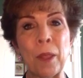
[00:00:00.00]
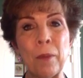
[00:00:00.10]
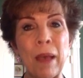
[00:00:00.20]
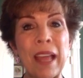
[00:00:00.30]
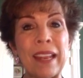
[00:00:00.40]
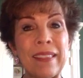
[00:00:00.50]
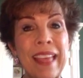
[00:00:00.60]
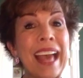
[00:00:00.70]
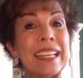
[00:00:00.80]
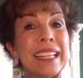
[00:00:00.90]
But
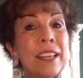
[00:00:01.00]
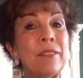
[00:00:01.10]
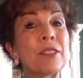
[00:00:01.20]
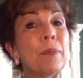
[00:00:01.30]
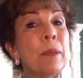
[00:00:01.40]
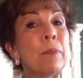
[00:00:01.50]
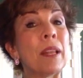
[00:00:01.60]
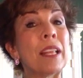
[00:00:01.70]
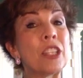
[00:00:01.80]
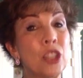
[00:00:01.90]
that gives
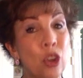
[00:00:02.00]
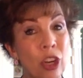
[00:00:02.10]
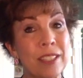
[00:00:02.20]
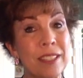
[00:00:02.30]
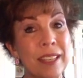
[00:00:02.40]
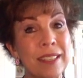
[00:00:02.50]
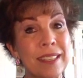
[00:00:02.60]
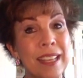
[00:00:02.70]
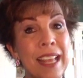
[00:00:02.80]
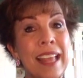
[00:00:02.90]
people assurances